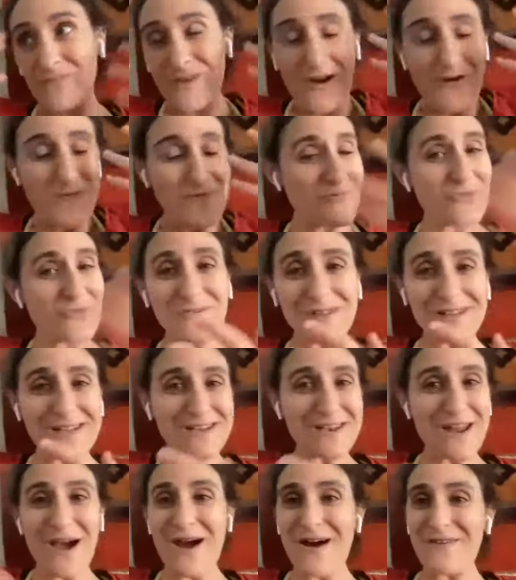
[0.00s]
are brutal
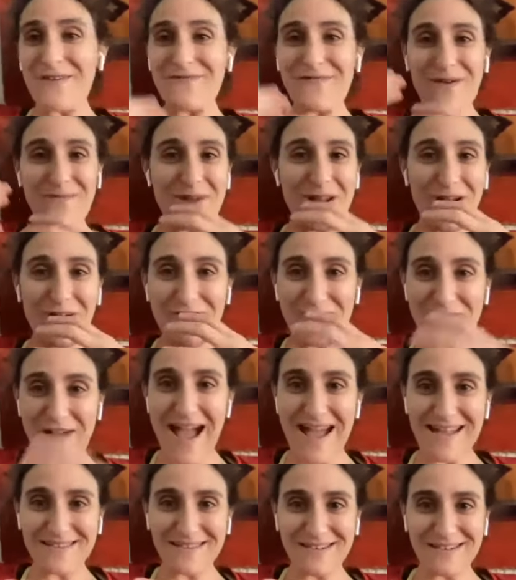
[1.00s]
enough and we are
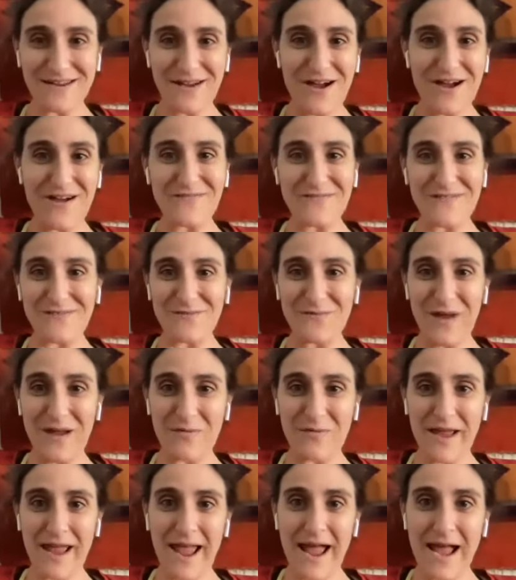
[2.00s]
fast enough in the way
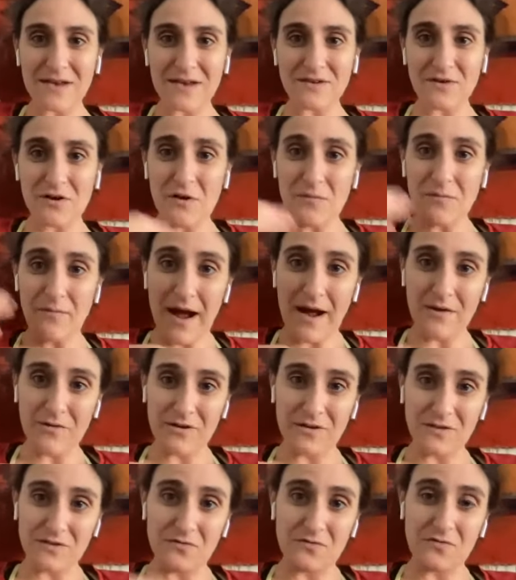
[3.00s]
we handle
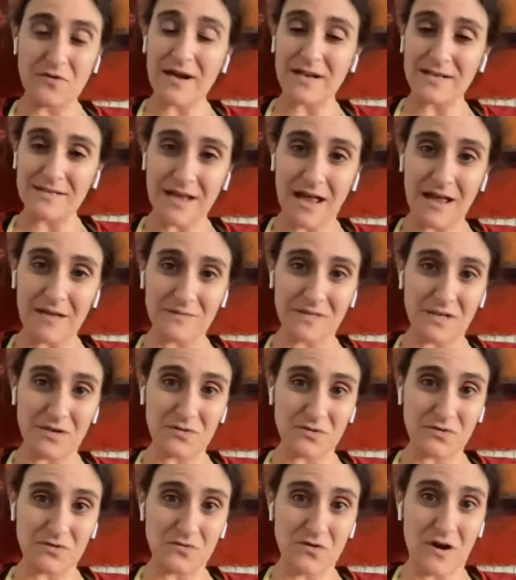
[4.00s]
migrants and asylum
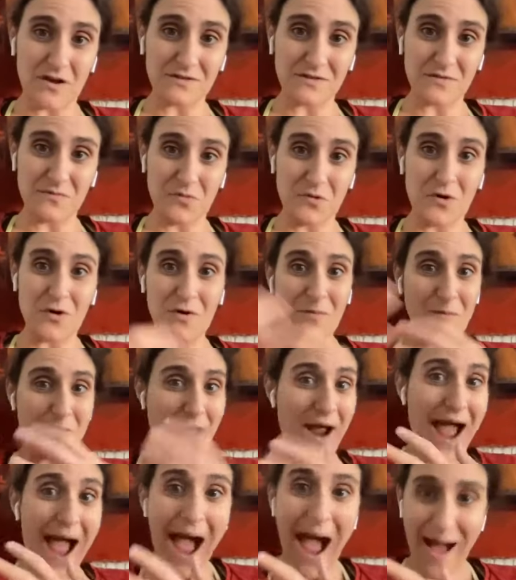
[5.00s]
seekers who cross the border,
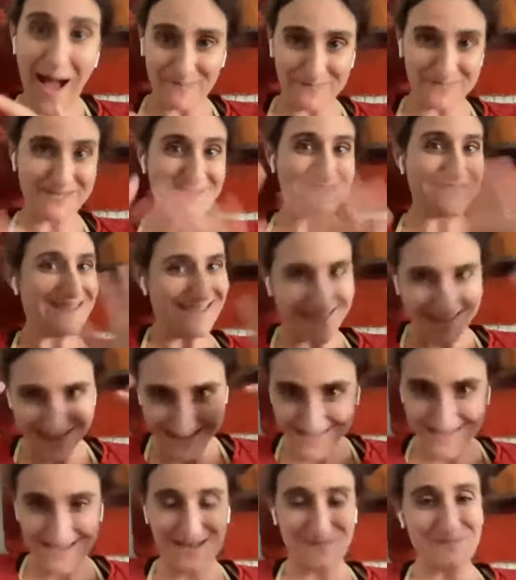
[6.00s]
perhaps
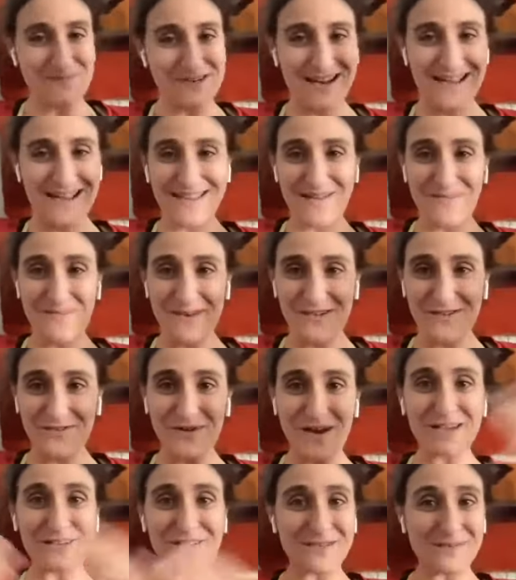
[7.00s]
in the
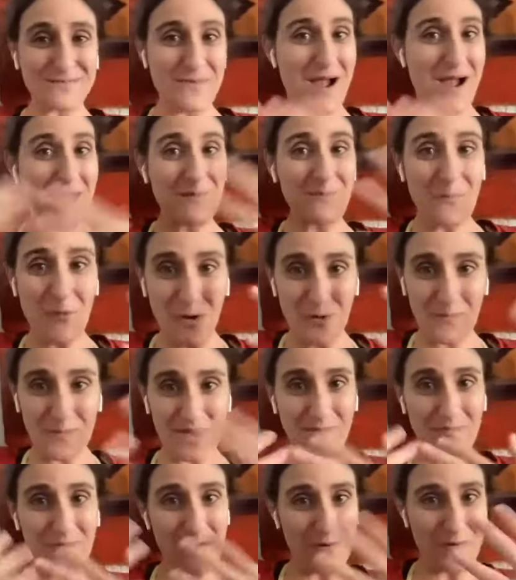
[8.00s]
administration's mind, more
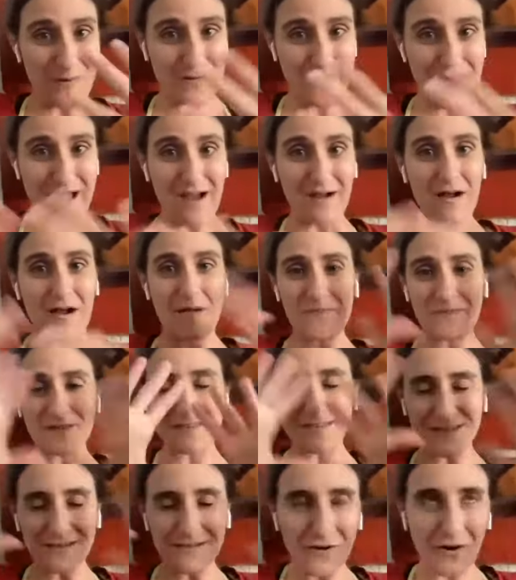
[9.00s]
people will not come. This
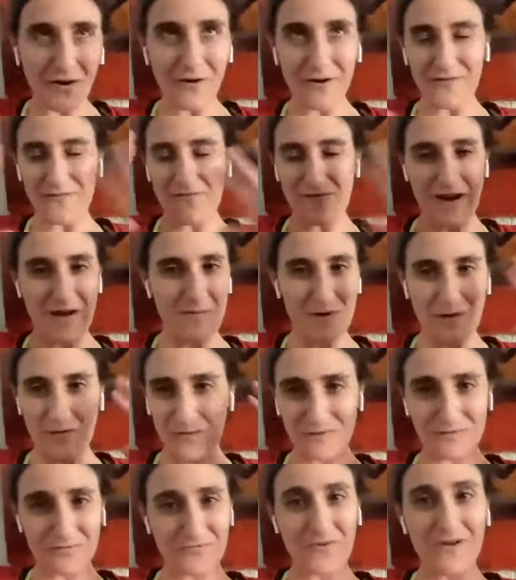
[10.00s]
deterrent framework,
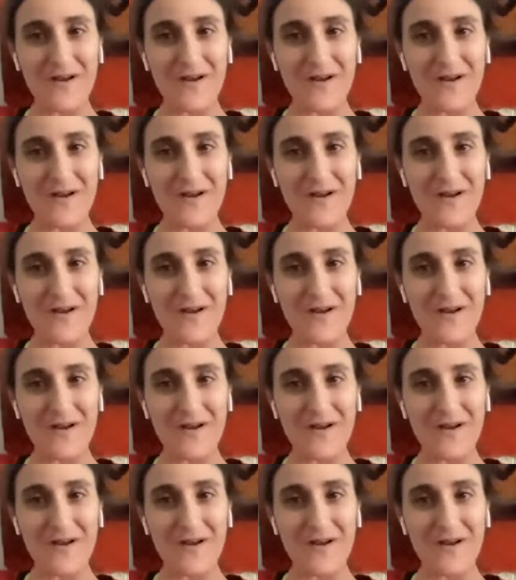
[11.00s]
which